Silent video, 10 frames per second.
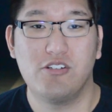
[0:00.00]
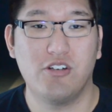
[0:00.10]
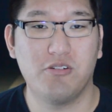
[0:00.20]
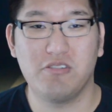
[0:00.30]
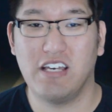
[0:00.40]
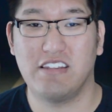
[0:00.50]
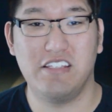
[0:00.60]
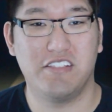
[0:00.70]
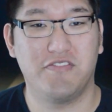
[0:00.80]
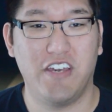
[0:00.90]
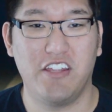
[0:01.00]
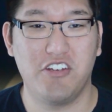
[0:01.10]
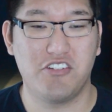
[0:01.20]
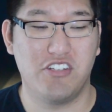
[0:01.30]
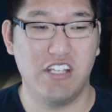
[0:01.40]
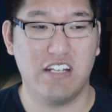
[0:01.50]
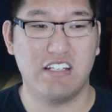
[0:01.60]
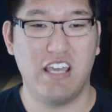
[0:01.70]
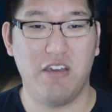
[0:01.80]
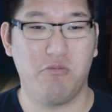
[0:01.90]
Don't let these failures
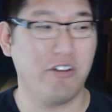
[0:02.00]
dictate